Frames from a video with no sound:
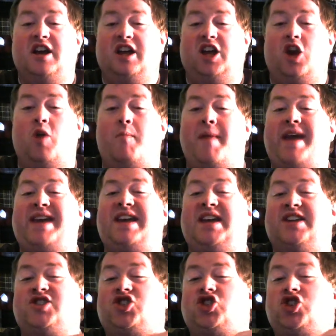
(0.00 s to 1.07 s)
Making
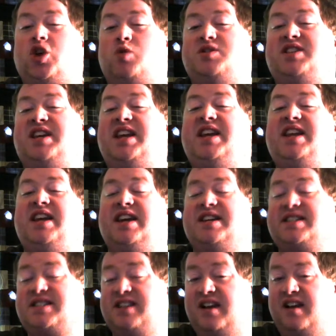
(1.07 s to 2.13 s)
it so
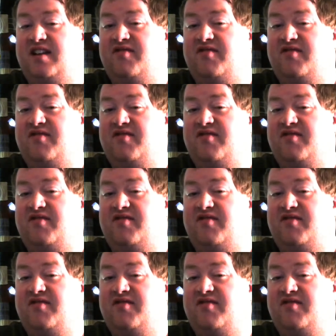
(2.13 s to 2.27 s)
tedious